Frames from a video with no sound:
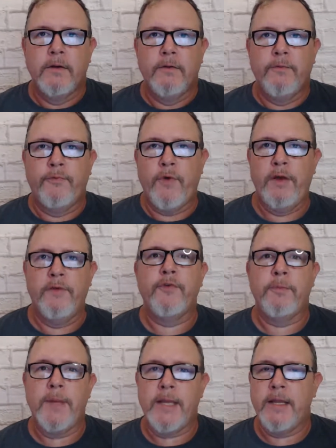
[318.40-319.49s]
fun for
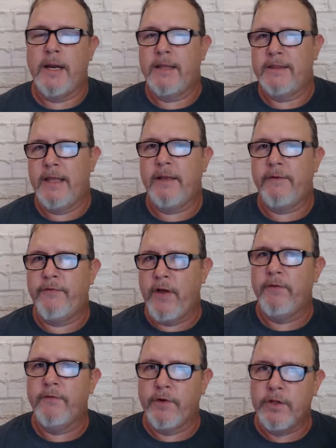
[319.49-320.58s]
me, and I think
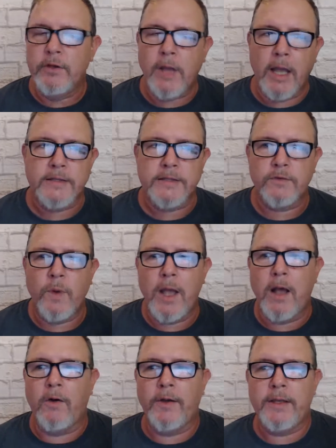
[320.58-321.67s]
fun for you guys as well,